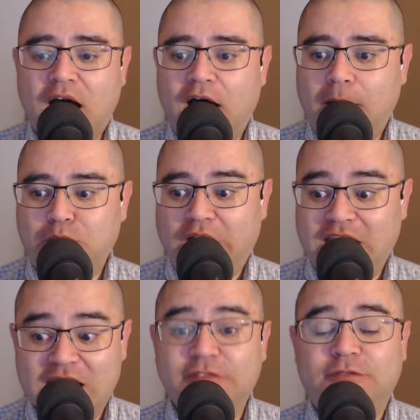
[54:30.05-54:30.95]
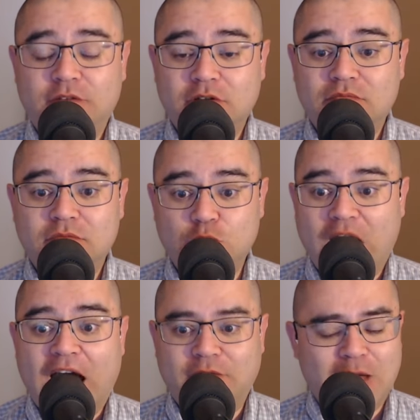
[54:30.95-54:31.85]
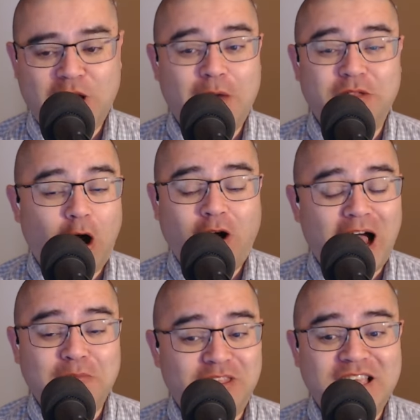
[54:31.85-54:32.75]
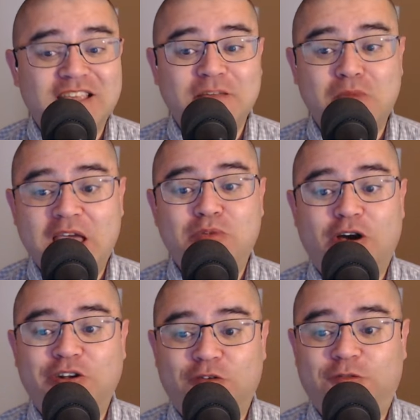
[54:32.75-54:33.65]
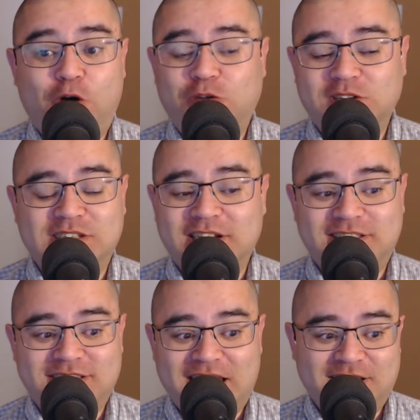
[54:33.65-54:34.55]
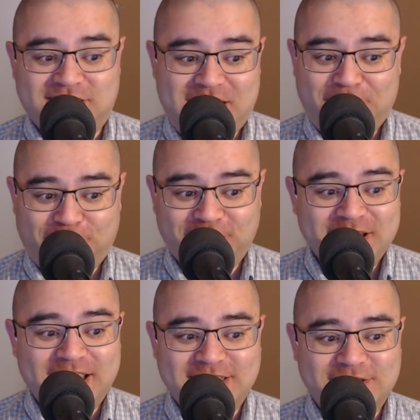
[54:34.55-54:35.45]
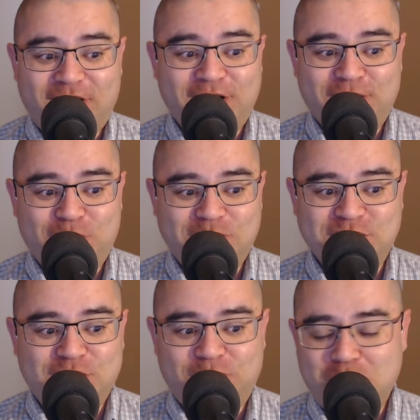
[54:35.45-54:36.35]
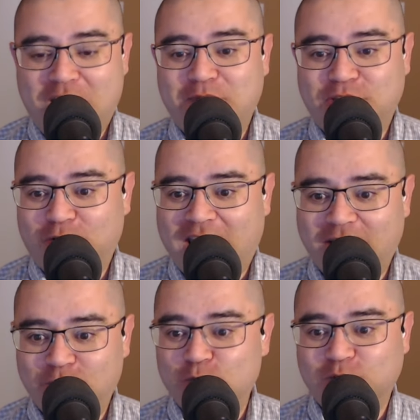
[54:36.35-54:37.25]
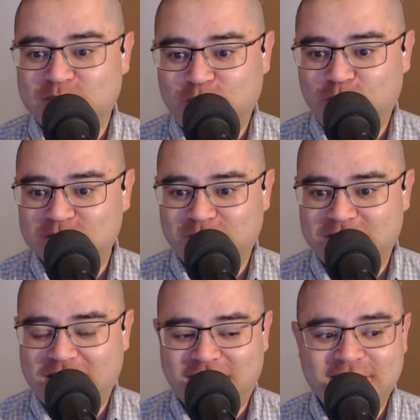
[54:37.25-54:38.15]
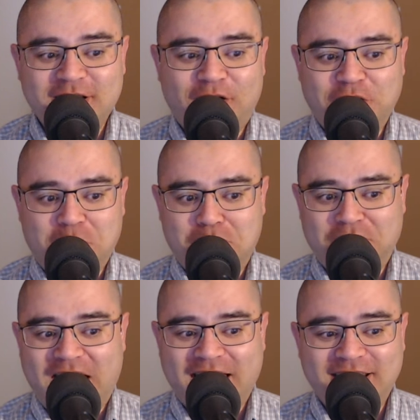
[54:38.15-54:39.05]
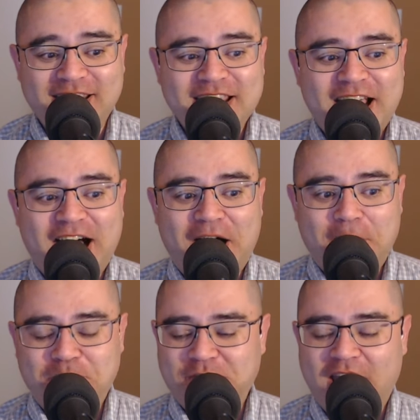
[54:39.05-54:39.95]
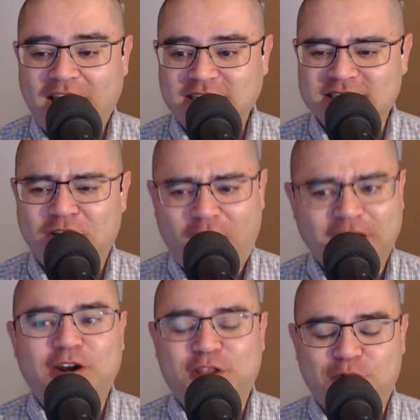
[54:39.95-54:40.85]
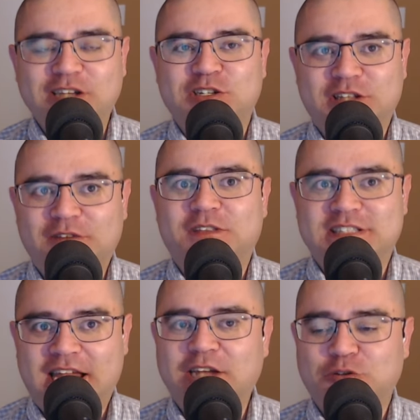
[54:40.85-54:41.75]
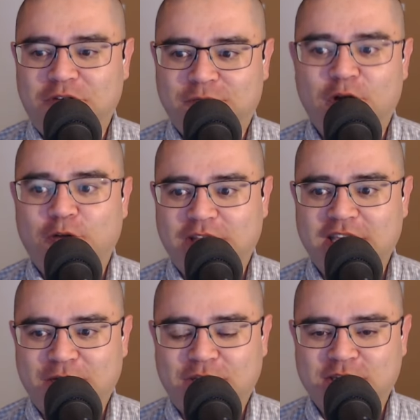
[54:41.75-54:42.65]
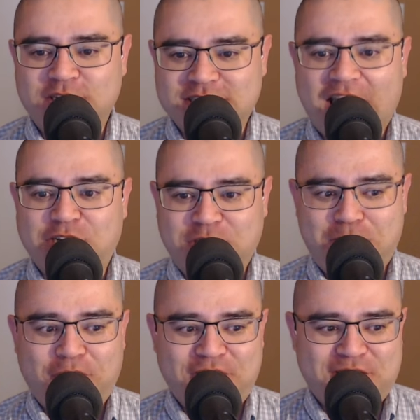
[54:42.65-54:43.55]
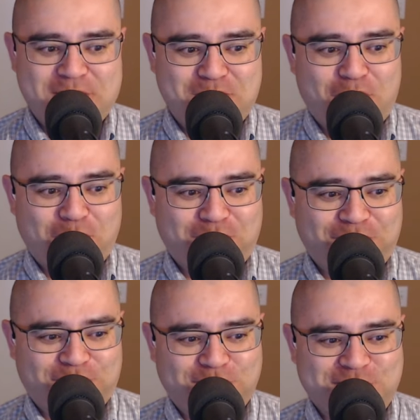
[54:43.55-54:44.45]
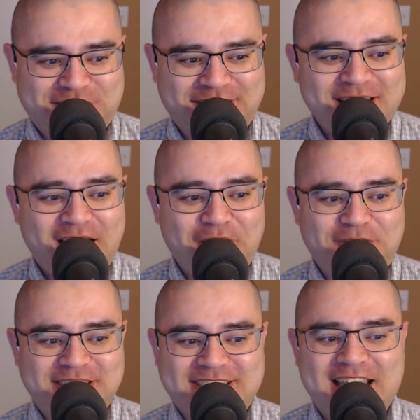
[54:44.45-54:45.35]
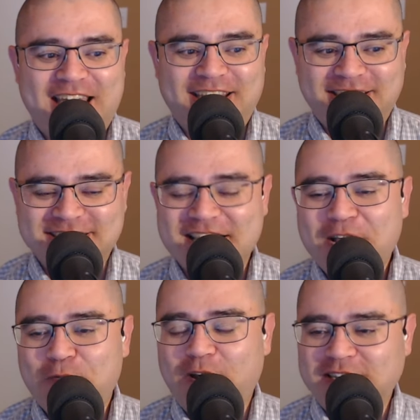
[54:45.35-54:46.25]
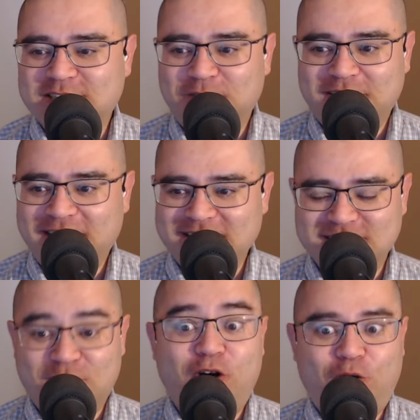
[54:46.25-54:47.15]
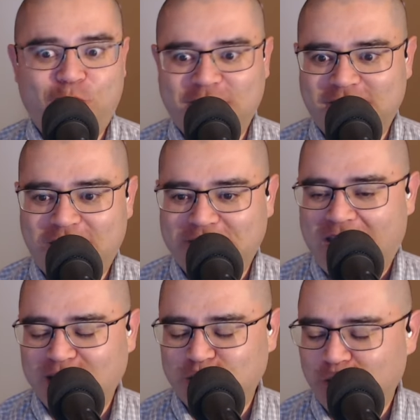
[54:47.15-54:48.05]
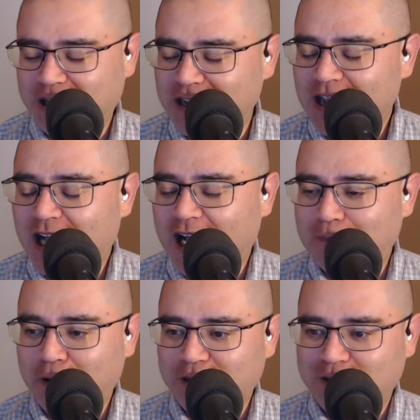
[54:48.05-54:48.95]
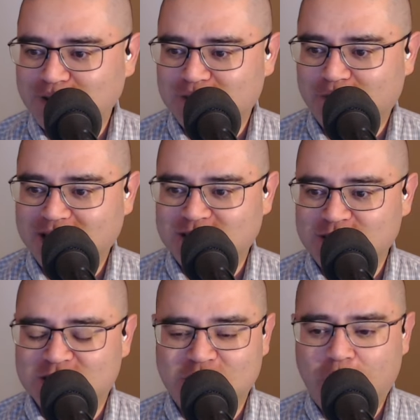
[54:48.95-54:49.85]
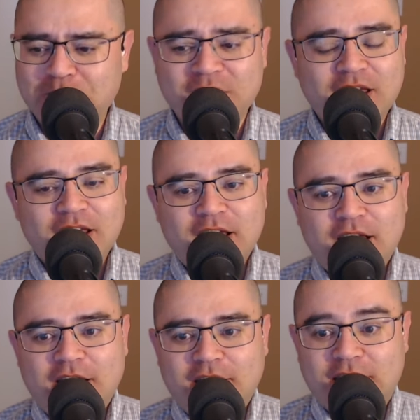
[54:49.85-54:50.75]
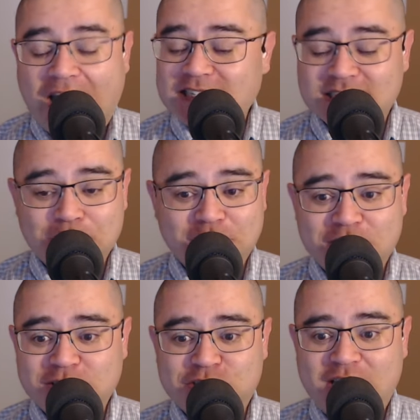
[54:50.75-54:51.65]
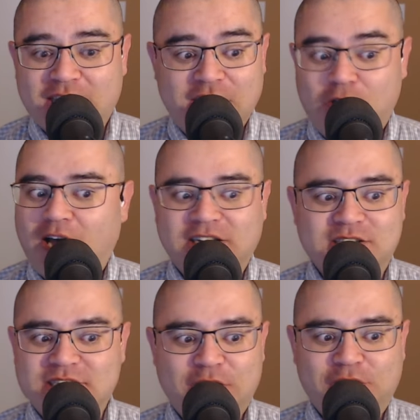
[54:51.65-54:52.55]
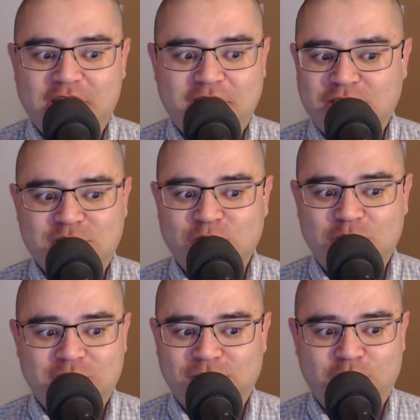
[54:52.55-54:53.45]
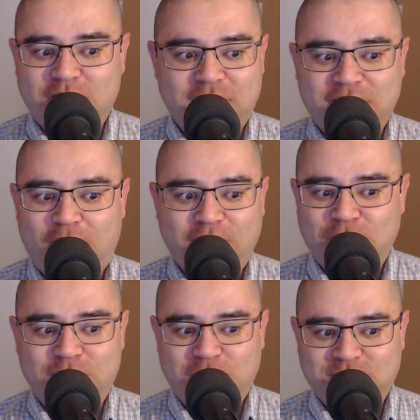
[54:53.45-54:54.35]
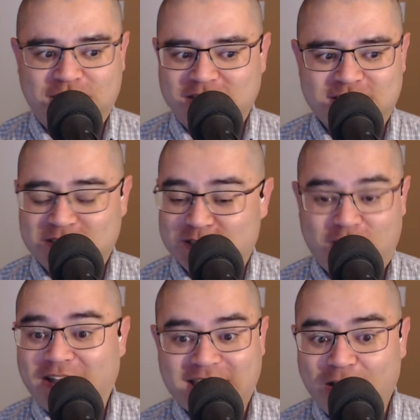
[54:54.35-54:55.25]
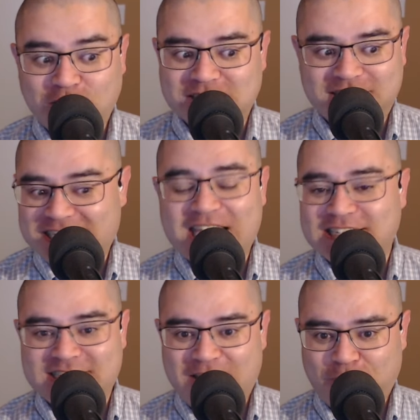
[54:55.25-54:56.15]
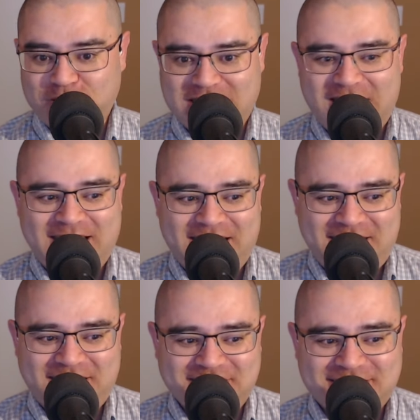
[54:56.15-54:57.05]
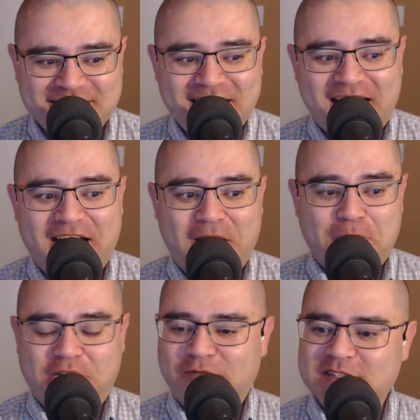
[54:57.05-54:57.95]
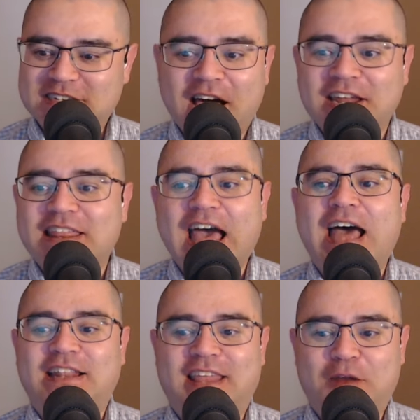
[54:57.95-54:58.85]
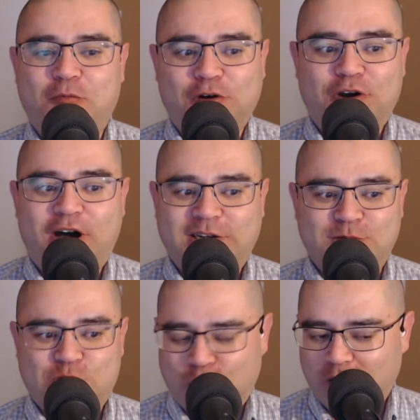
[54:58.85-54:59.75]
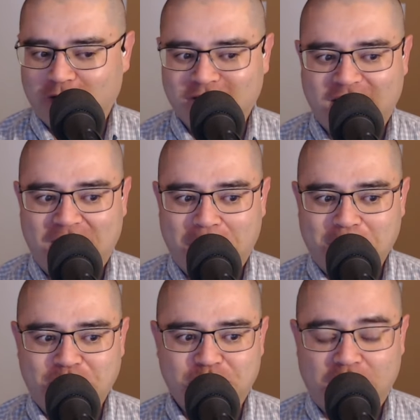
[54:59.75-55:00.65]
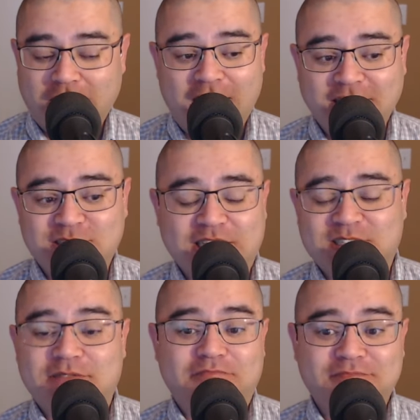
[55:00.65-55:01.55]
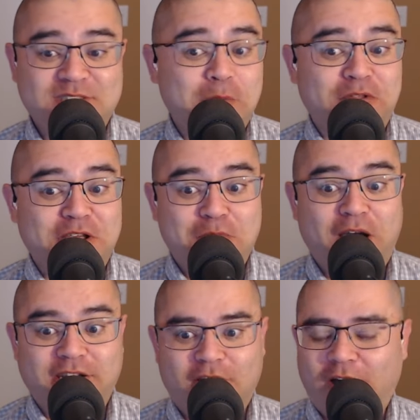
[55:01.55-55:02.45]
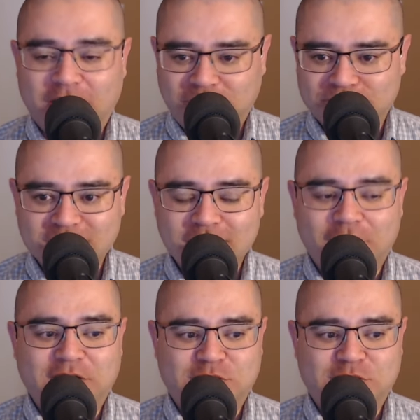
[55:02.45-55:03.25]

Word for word: Uh, but if you have i mean i'm i'm thinking maybe on your phone you set it to data saver that's not out of the question if you maybe don't have oodles and oodles of data on your plan um, and it's not out of the question that if there's an android phone that the nvidia is actually pulling the mobile version of the settings what it's doing there because it's all working off android uh, both of those devices so that's something you could check and not necessarily in an intuitive looking in the audio video settings because it's not there it's in the data saver settings uh, but if it's none of that then we're not sure um, but I, at least that's something you might not have thought to